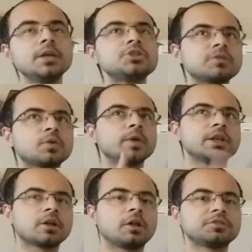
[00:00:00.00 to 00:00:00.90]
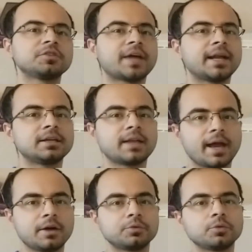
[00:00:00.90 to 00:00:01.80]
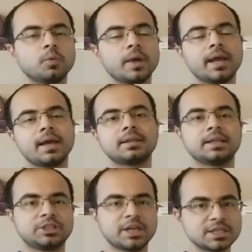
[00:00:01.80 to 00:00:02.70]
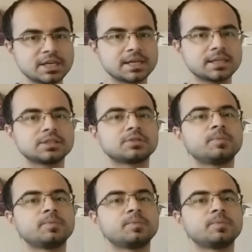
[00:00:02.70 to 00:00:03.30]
Each of the queens also sat down with the judges,